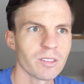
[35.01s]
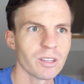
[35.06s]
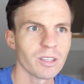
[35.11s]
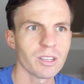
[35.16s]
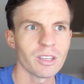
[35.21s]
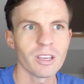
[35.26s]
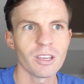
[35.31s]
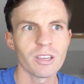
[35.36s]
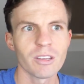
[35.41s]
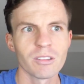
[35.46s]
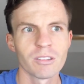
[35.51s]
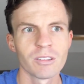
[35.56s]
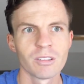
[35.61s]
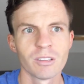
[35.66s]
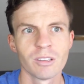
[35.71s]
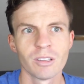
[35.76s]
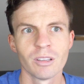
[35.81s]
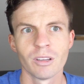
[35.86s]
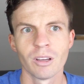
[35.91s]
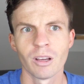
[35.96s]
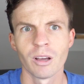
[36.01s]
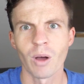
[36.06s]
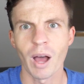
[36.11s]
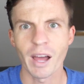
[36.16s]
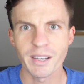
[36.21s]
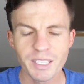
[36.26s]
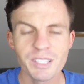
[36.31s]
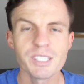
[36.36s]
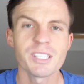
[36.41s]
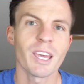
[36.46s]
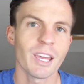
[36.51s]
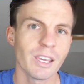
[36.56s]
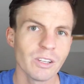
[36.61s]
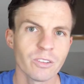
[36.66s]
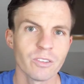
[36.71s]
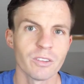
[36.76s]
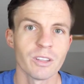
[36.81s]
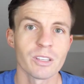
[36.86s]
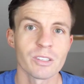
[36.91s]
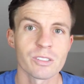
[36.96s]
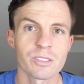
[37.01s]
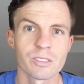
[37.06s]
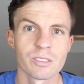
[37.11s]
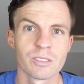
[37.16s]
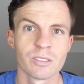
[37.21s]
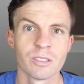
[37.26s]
thinking, I need to get in on this.